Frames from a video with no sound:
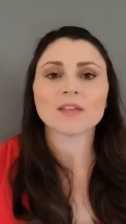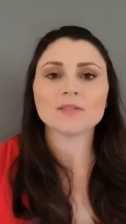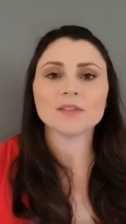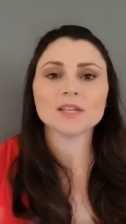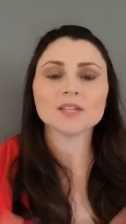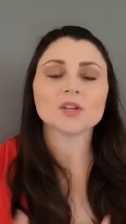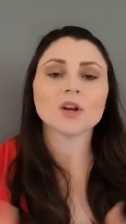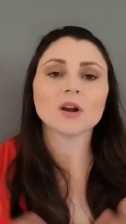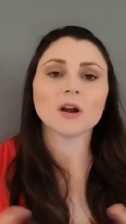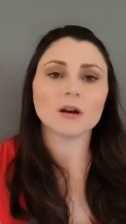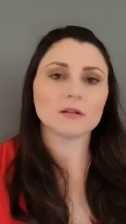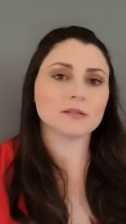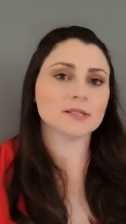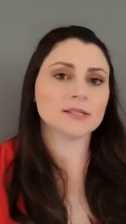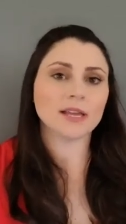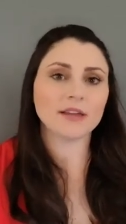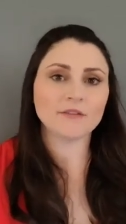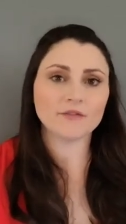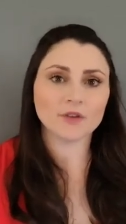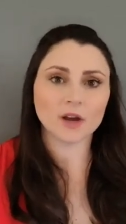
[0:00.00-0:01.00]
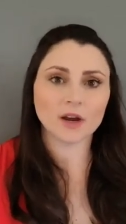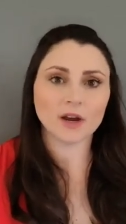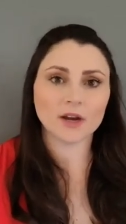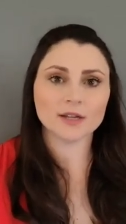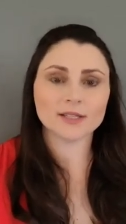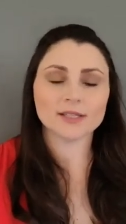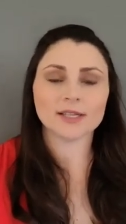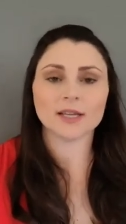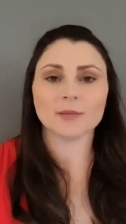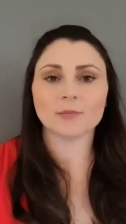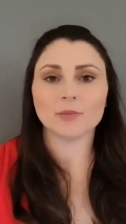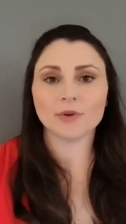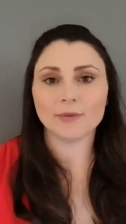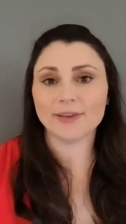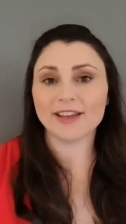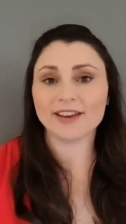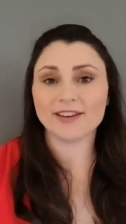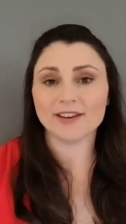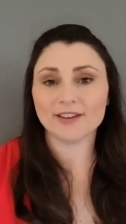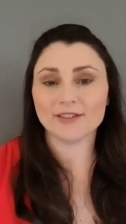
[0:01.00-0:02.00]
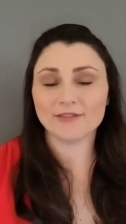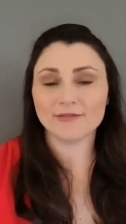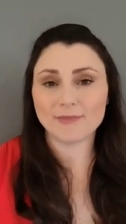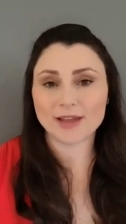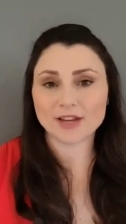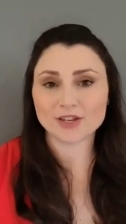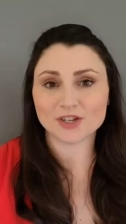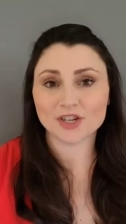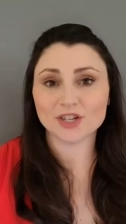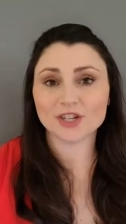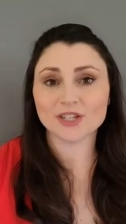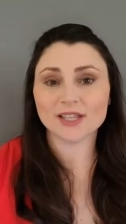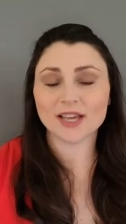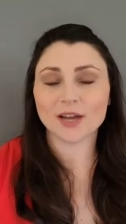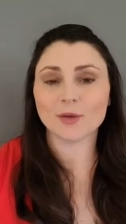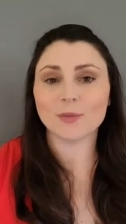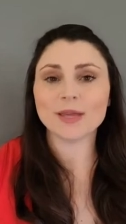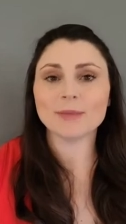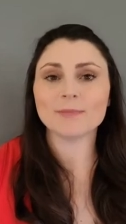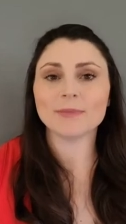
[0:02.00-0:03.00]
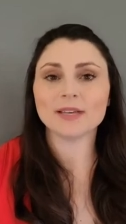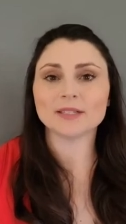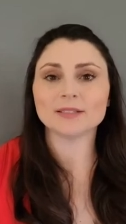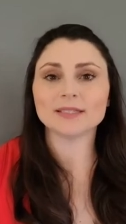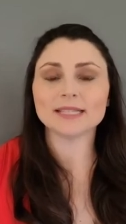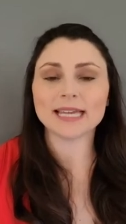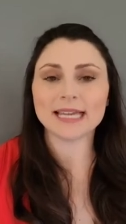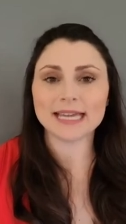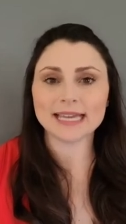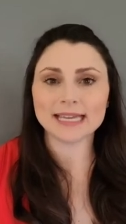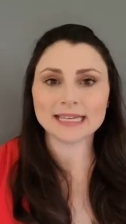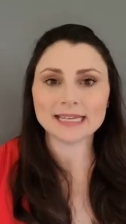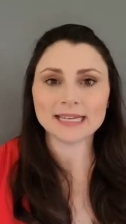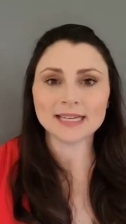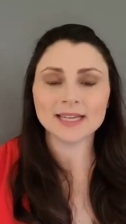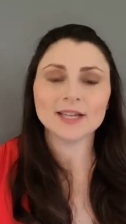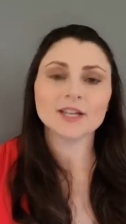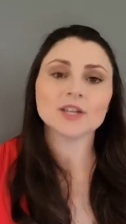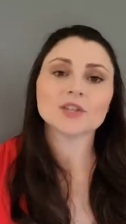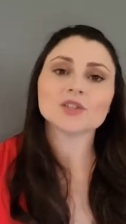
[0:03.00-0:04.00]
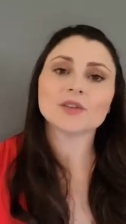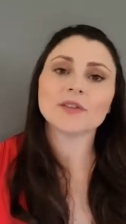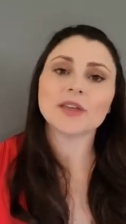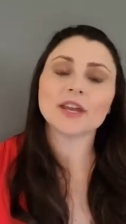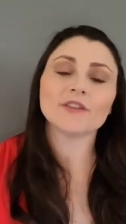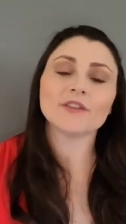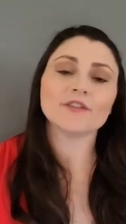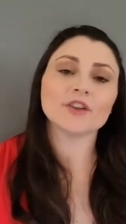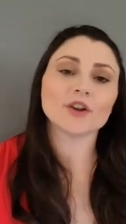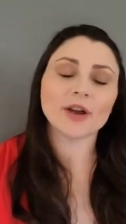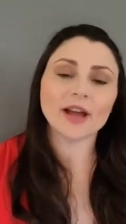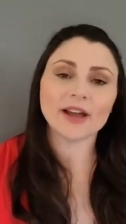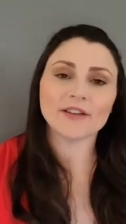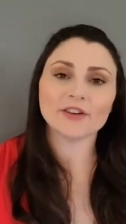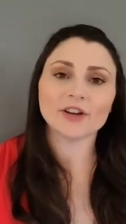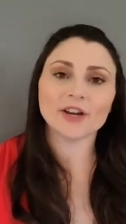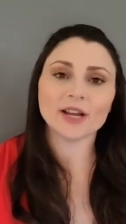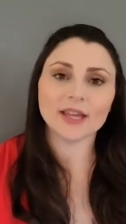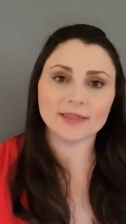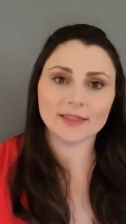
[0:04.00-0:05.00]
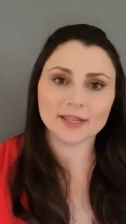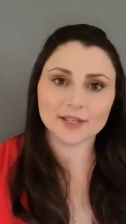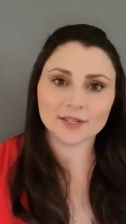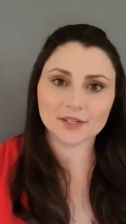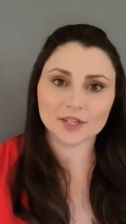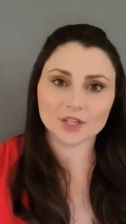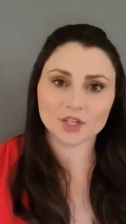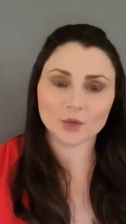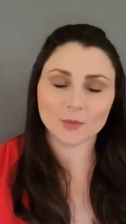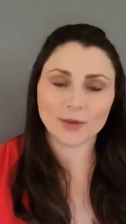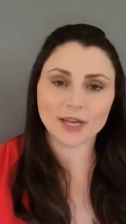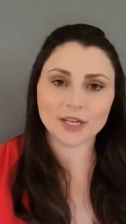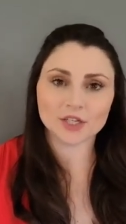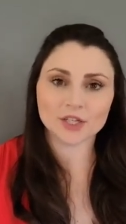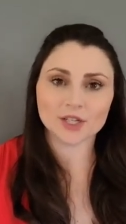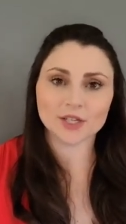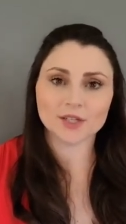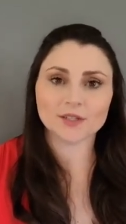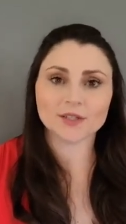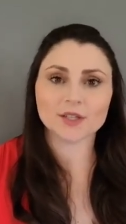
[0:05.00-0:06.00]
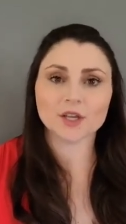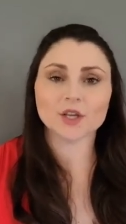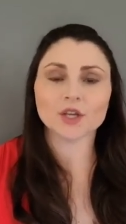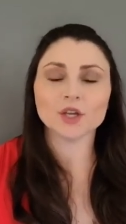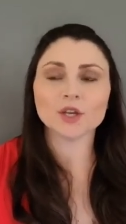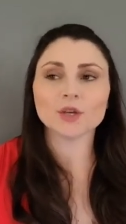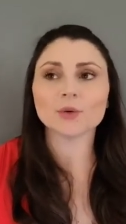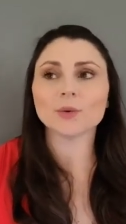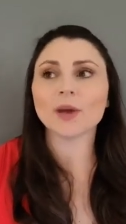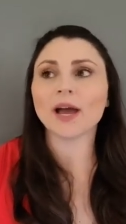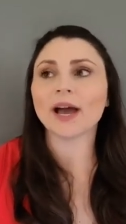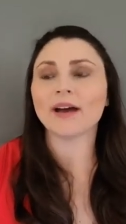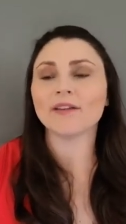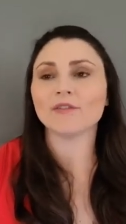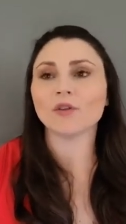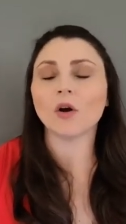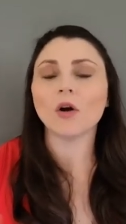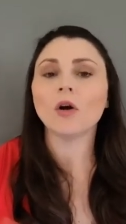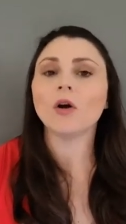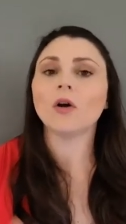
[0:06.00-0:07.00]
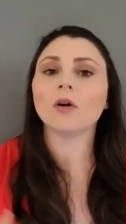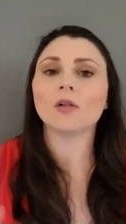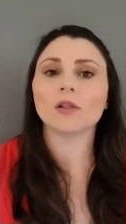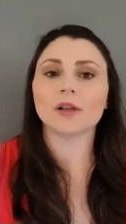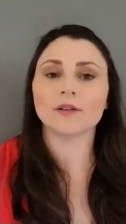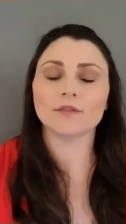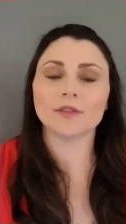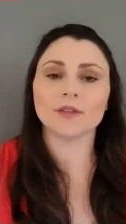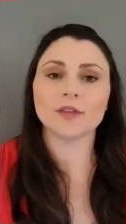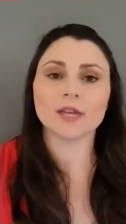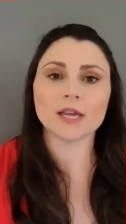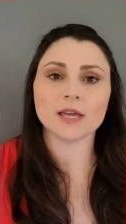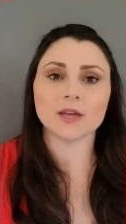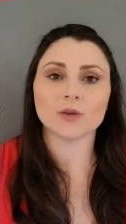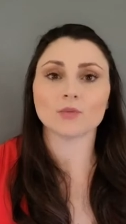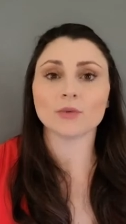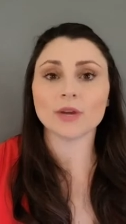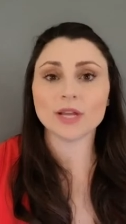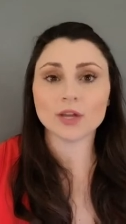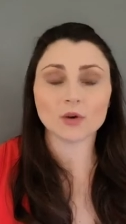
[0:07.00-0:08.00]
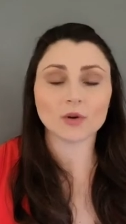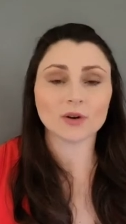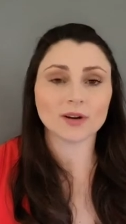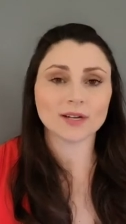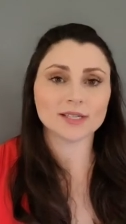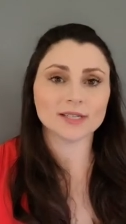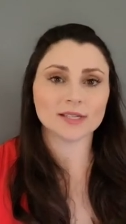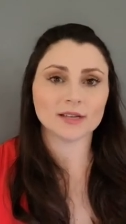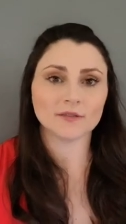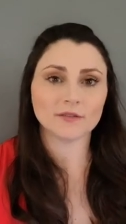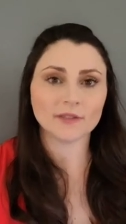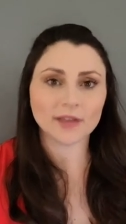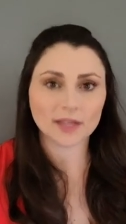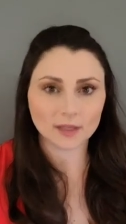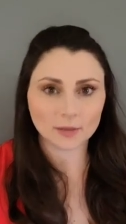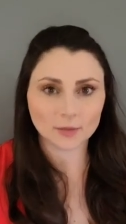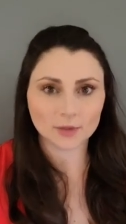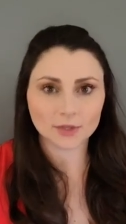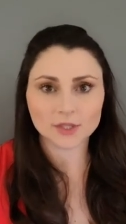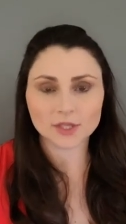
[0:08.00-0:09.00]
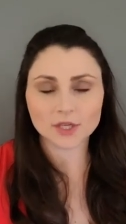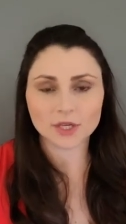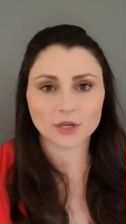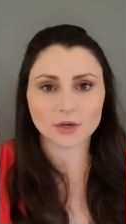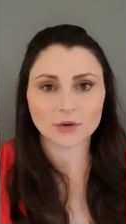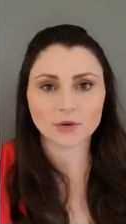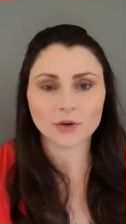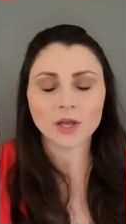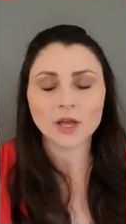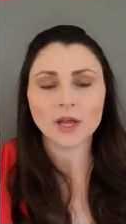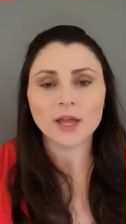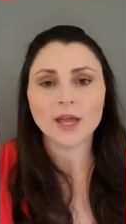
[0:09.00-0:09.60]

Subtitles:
These are all safeguards and preventative measures that we build in so that if you're ever in these situations, you have all of the recourse available to you.